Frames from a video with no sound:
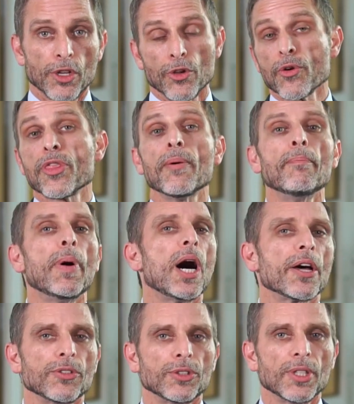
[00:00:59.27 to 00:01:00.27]
You're the
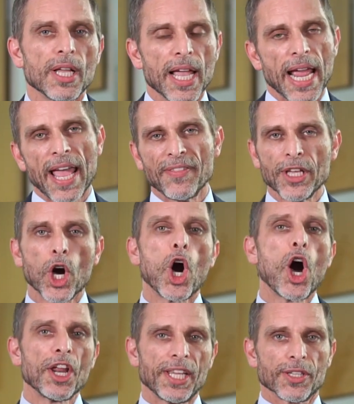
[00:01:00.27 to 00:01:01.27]
model. And the
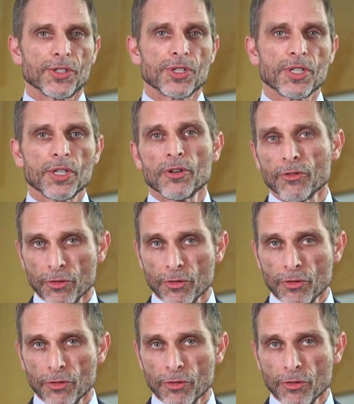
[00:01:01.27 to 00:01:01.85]
audience